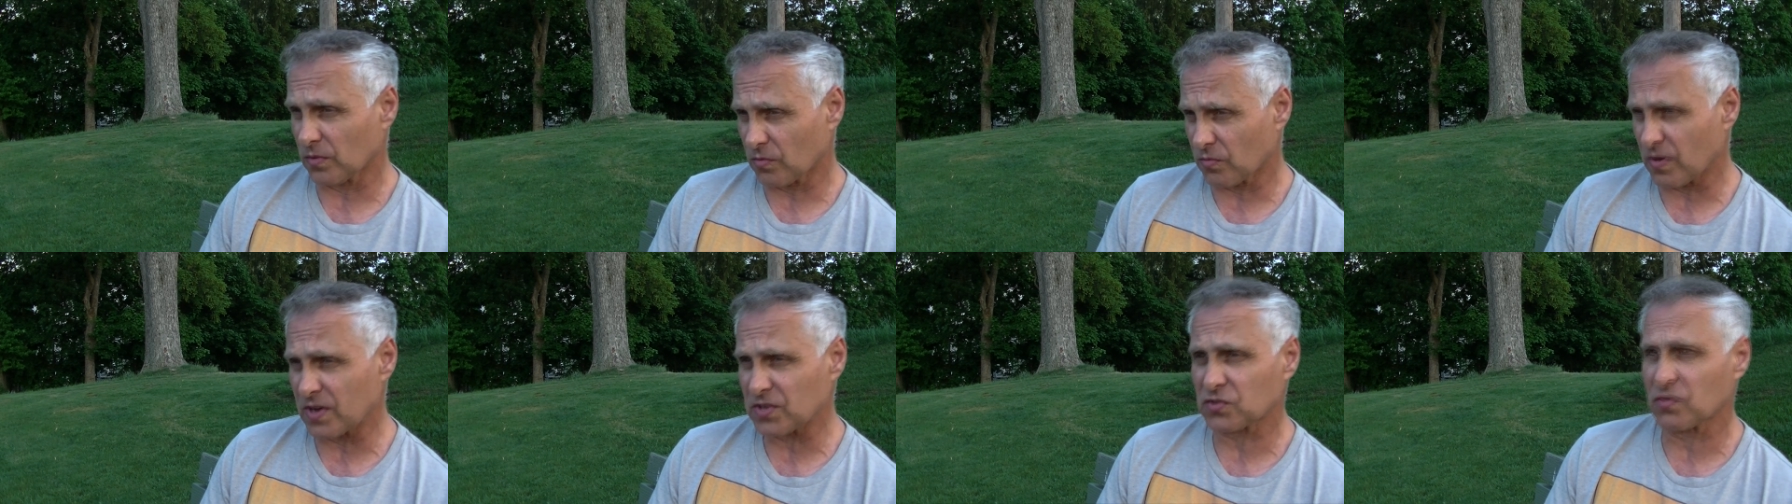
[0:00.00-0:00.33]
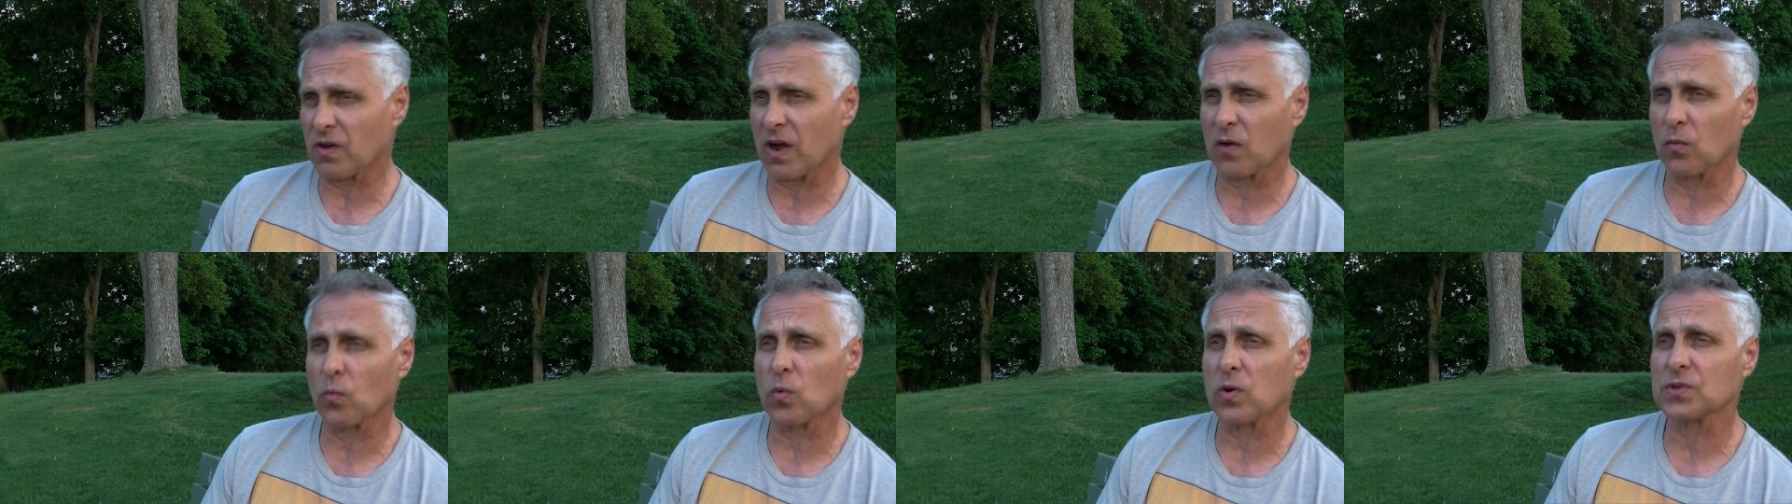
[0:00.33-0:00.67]
the
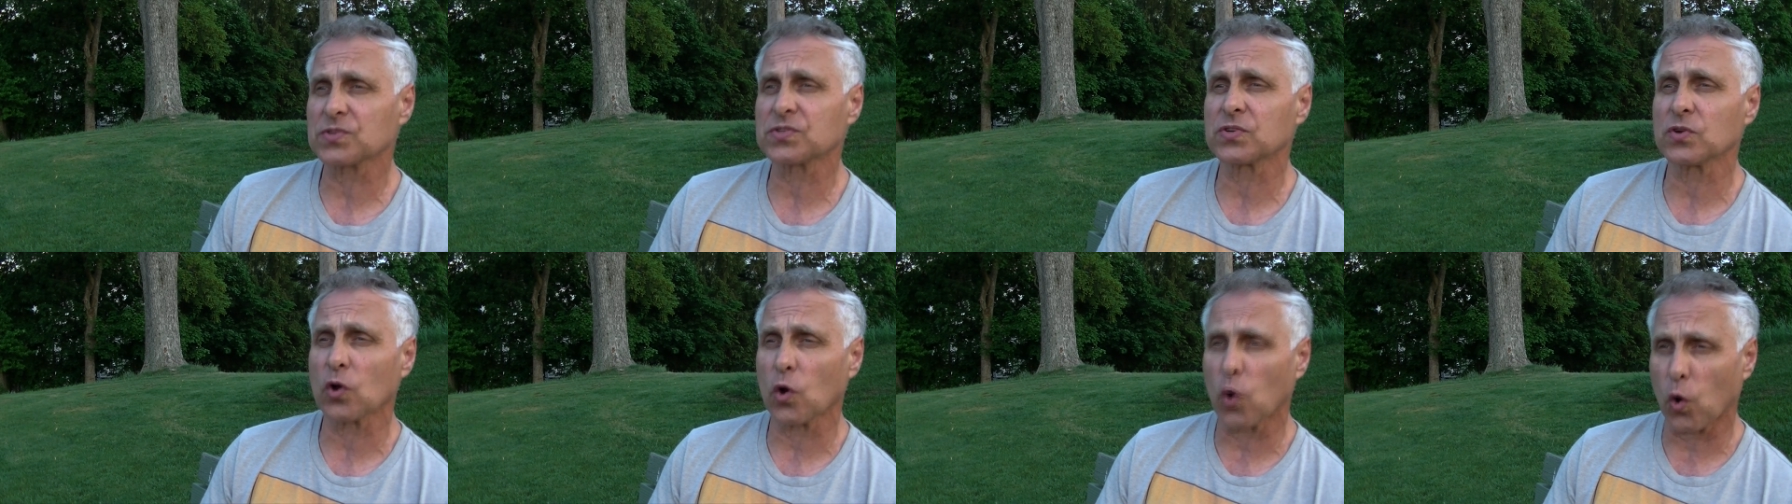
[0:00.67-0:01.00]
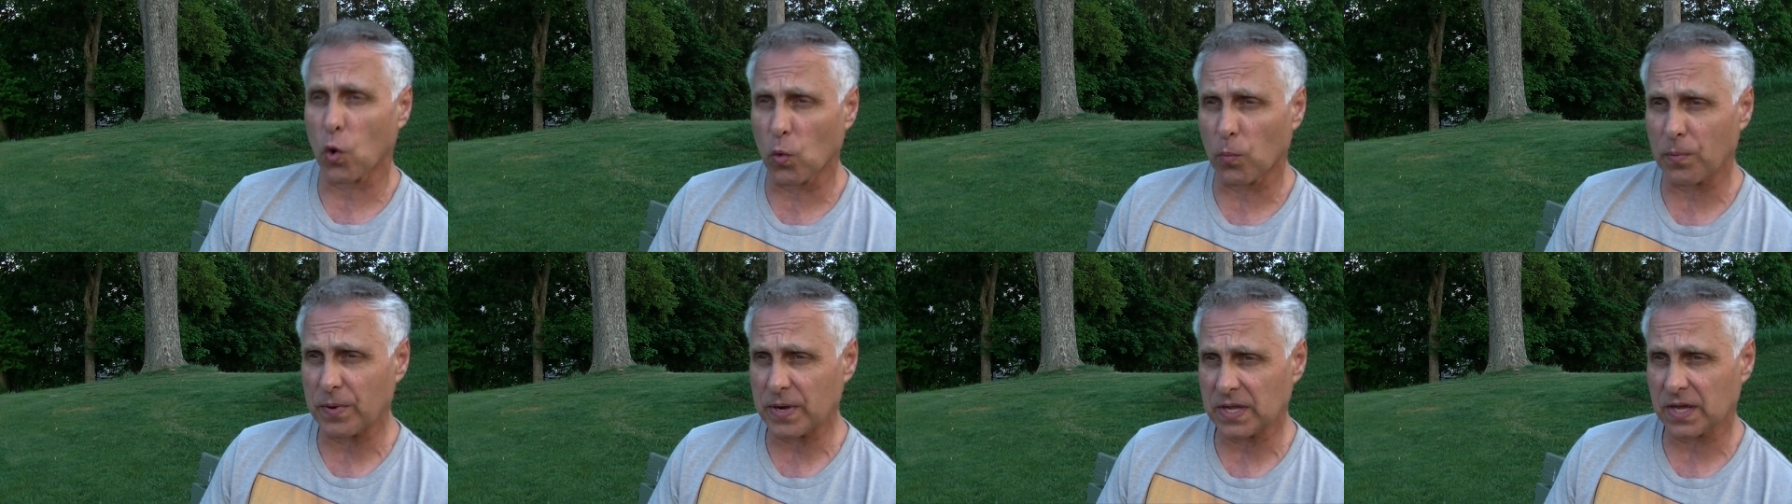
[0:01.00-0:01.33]
restaurant wasn't
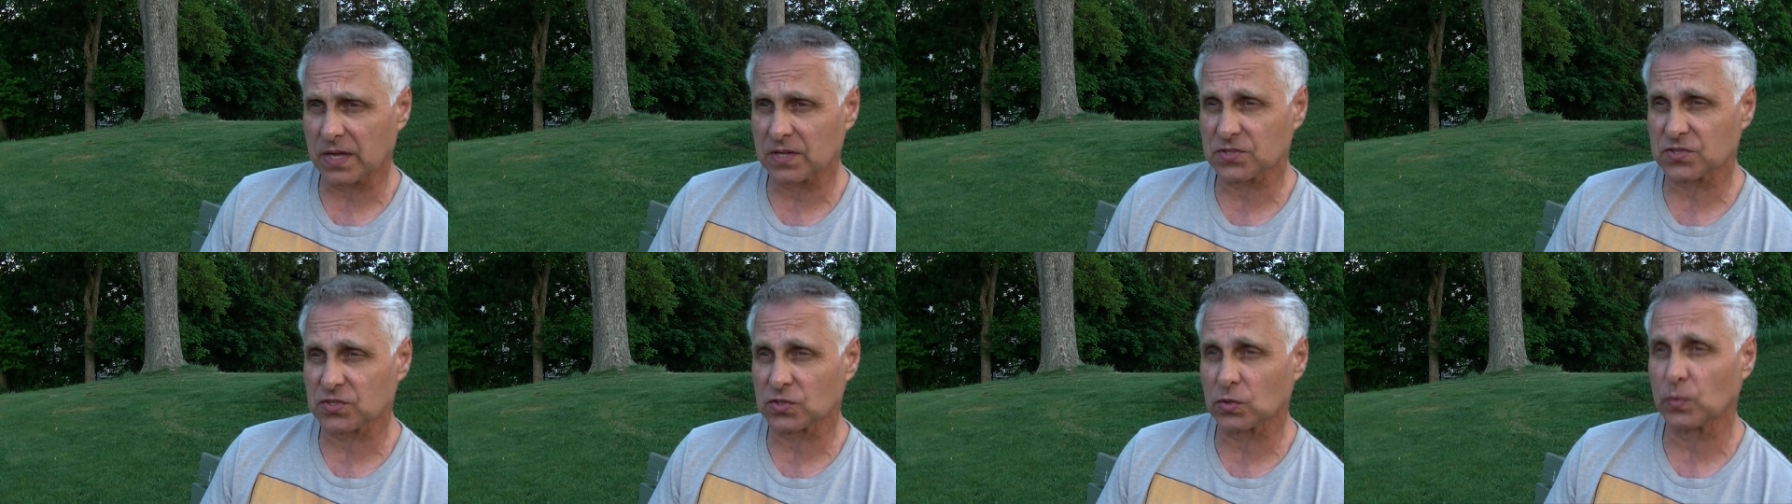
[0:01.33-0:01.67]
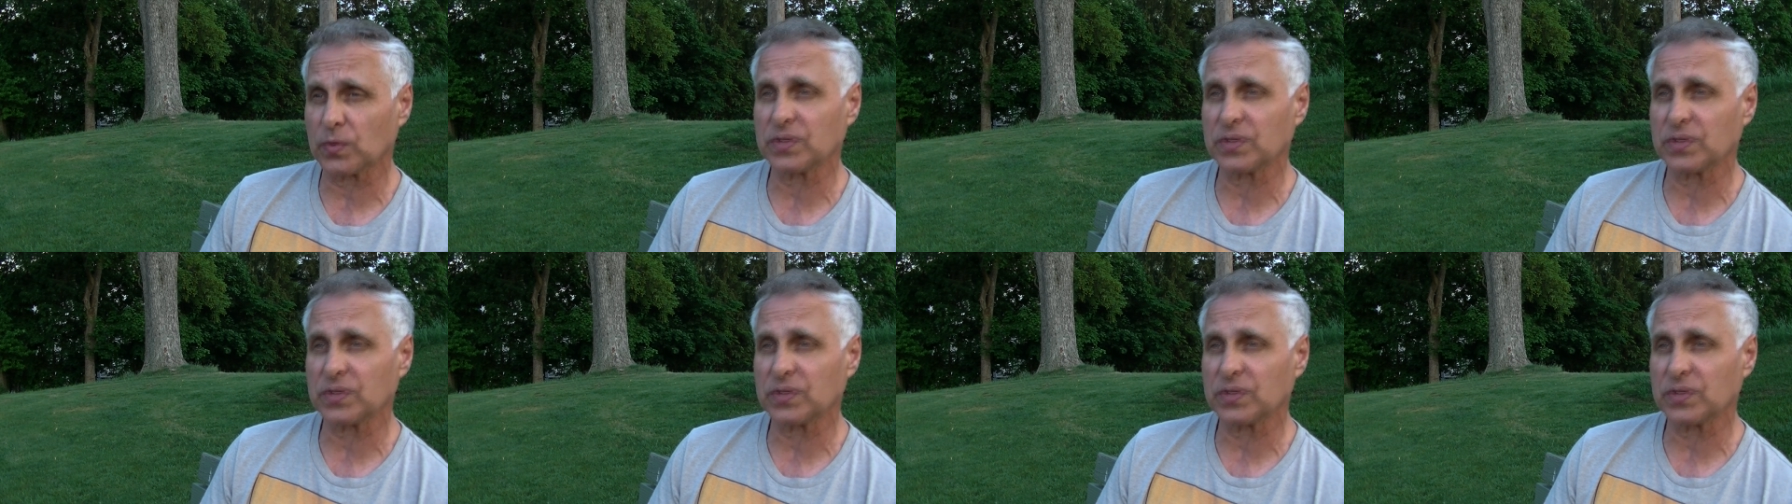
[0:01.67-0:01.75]
open yet. So